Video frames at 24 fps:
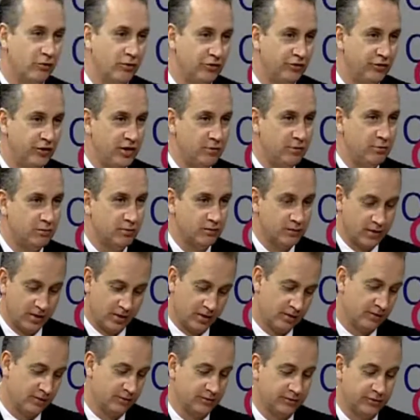the regime
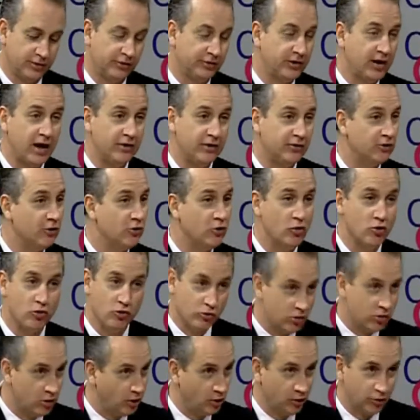decides
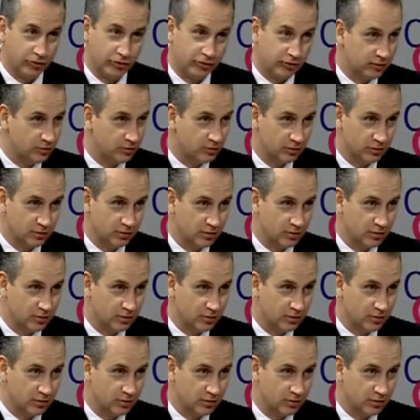who goes.